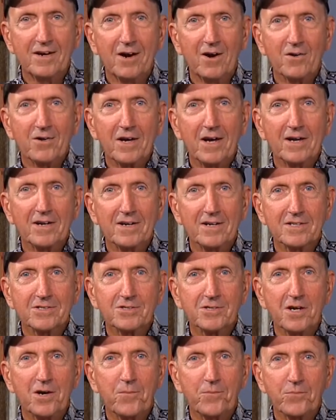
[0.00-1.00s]
Okay,
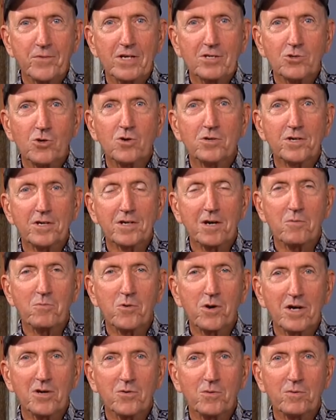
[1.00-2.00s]
let's let's go and take our
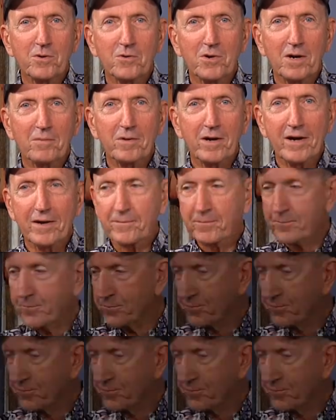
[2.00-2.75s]
break. We'll be right back.